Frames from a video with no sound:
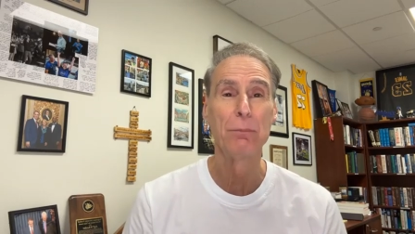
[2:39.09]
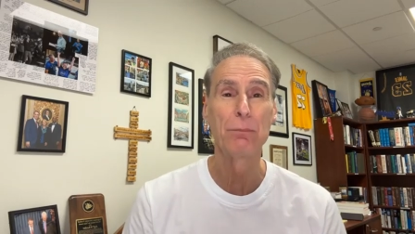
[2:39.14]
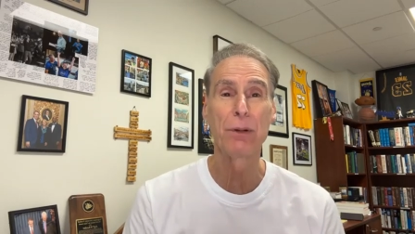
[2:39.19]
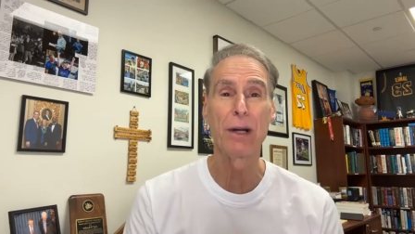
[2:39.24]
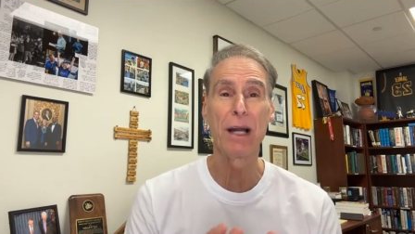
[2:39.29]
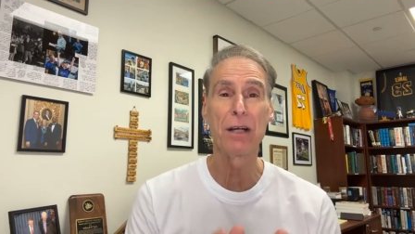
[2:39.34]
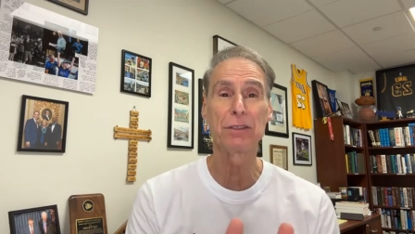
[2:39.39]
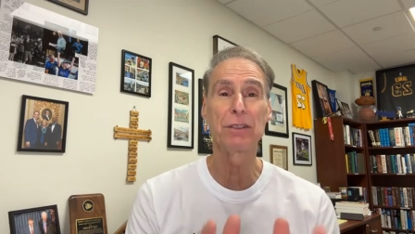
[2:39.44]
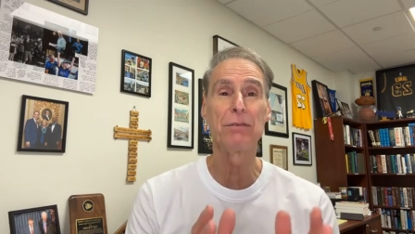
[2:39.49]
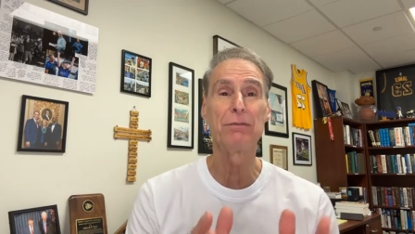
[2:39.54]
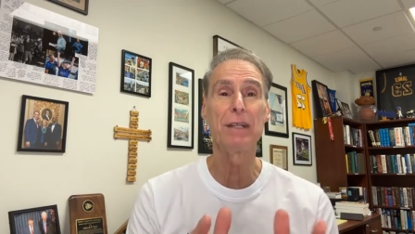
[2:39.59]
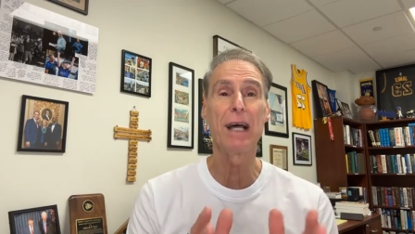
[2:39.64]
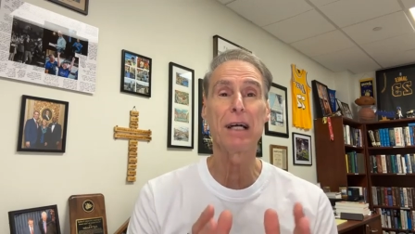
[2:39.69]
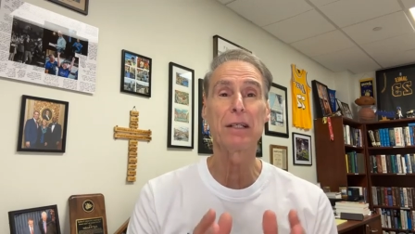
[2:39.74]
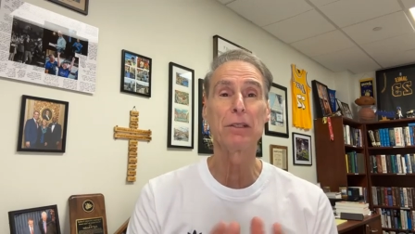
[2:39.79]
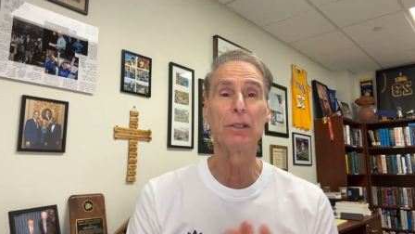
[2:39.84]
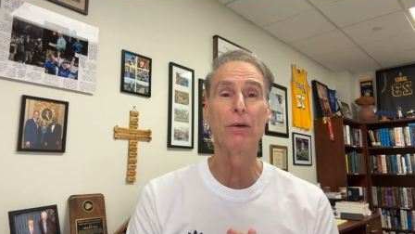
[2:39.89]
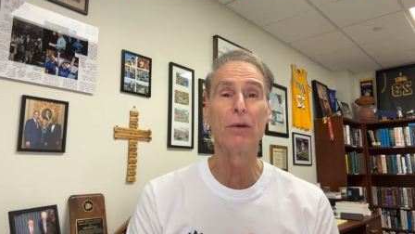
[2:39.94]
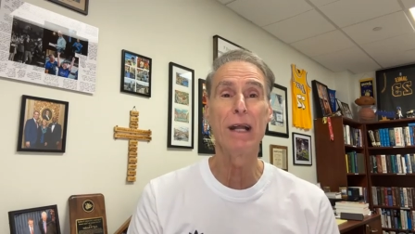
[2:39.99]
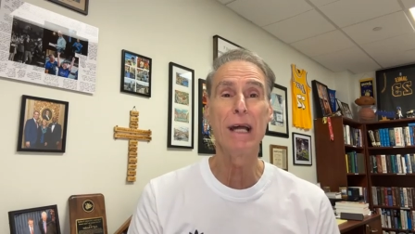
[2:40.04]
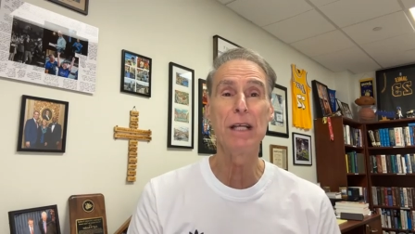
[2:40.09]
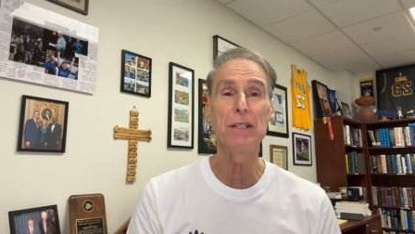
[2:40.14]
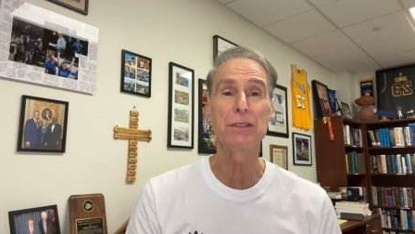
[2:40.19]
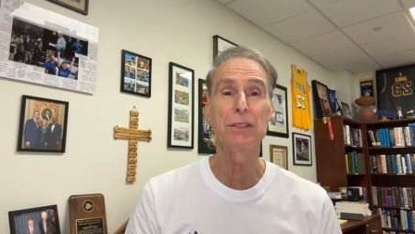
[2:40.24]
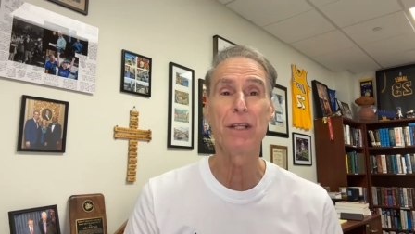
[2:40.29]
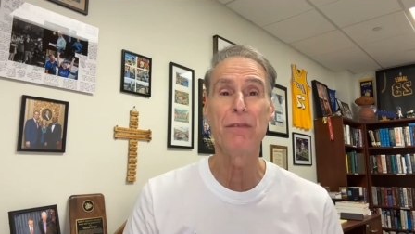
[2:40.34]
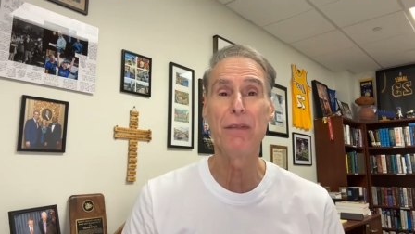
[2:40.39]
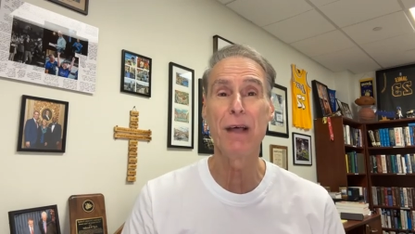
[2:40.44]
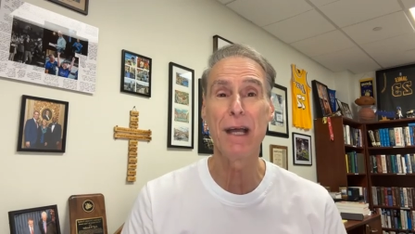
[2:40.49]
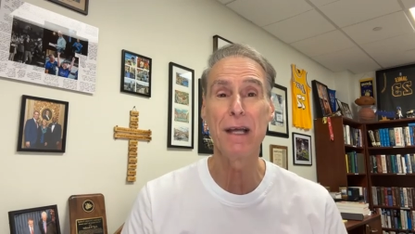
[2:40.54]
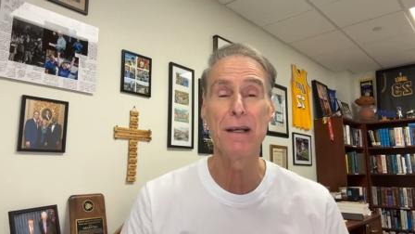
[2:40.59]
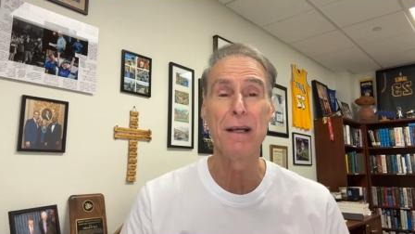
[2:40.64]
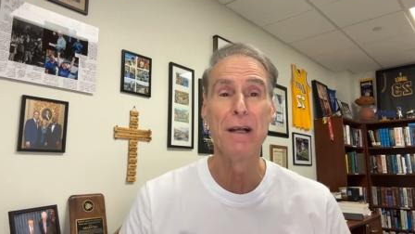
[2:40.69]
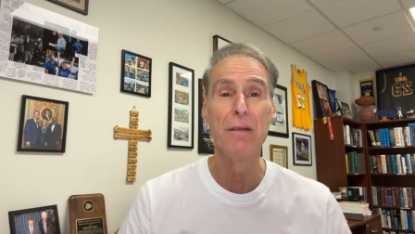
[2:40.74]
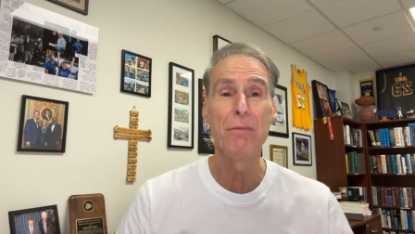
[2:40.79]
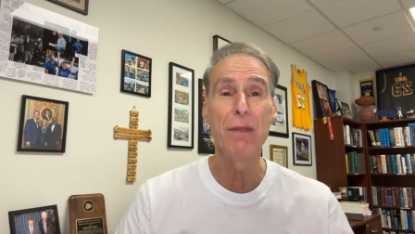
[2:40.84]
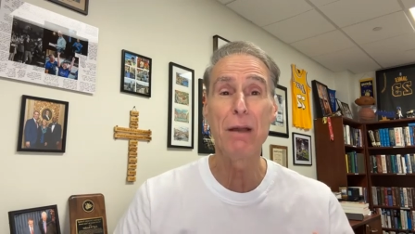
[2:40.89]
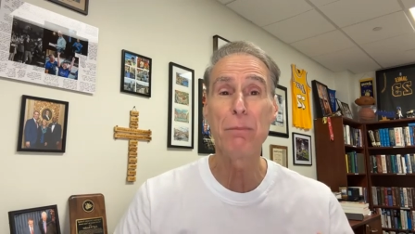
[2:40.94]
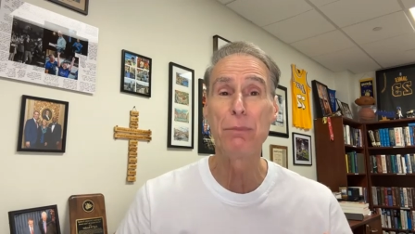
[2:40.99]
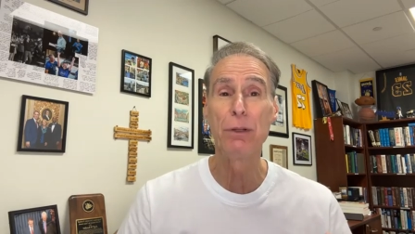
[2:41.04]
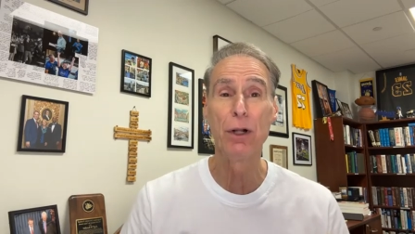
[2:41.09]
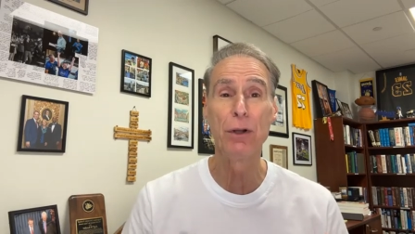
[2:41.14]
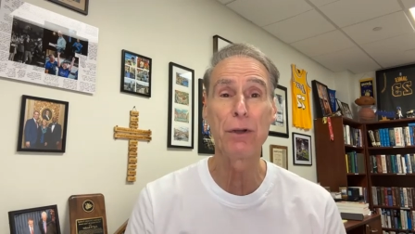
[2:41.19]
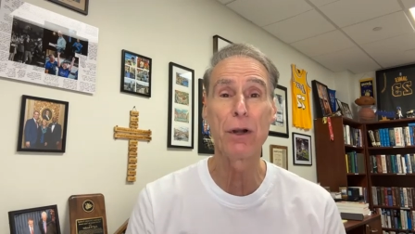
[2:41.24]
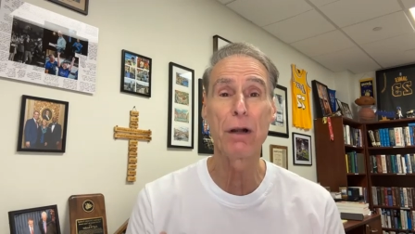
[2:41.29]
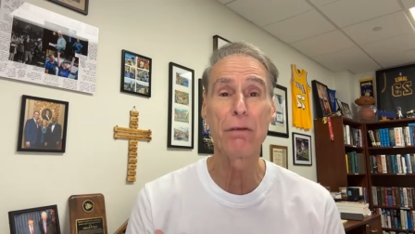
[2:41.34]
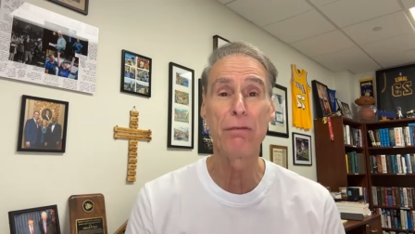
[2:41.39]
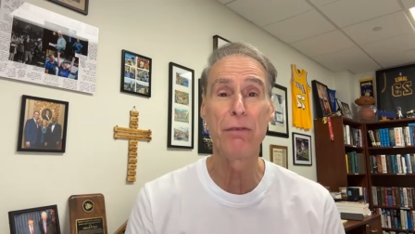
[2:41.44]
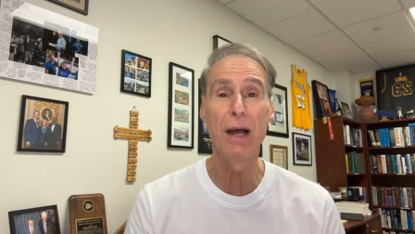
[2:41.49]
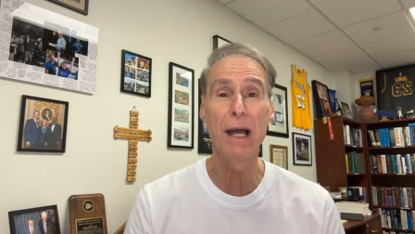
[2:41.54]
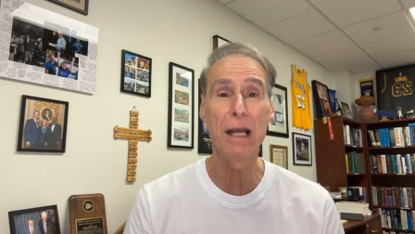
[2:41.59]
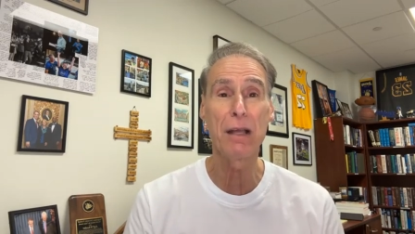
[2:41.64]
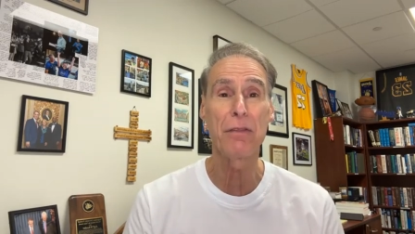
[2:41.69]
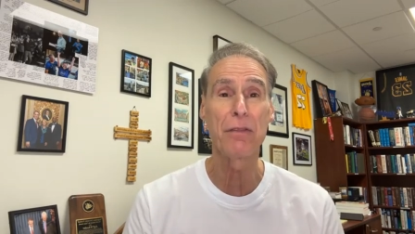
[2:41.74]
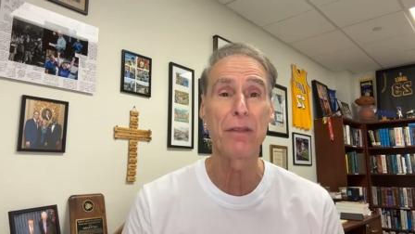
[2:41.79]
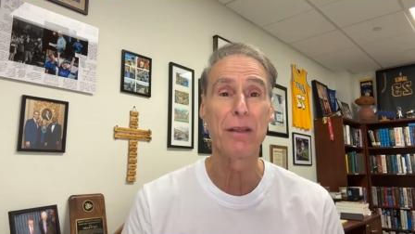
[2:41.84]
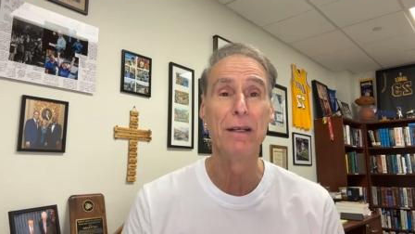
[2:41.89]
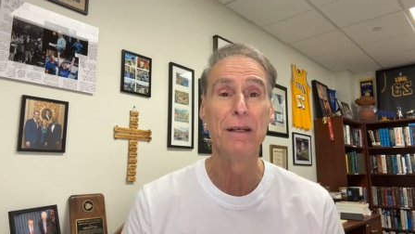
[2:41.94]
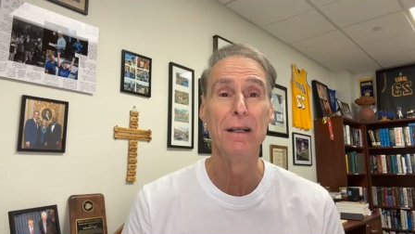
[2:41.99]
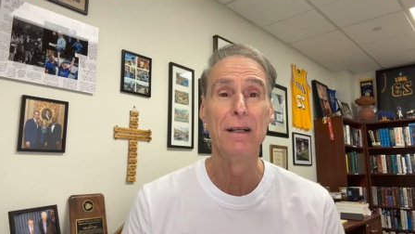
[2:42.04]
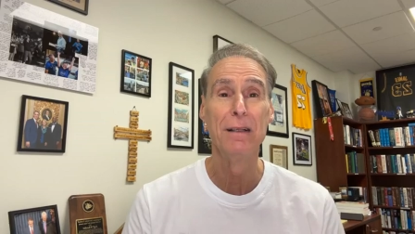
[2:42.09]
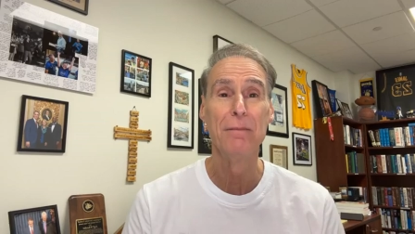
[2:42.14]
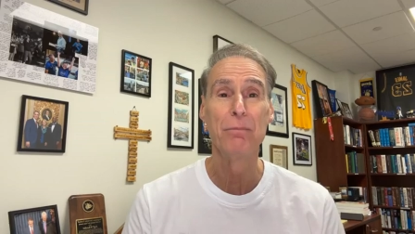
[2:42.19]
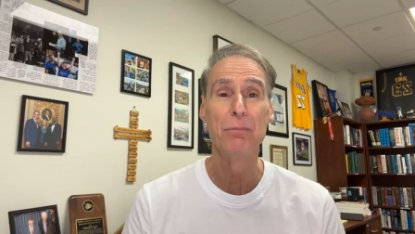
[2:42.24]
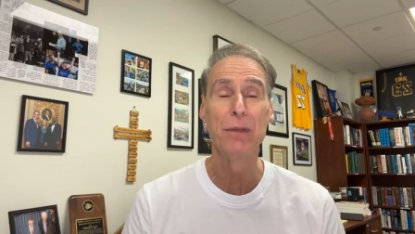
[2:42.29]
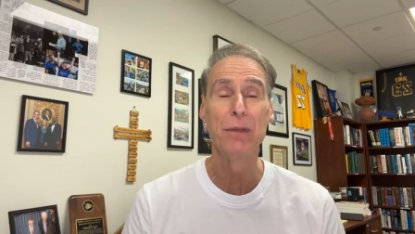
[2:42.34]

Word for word: Prayers of declaration, they, they build our faith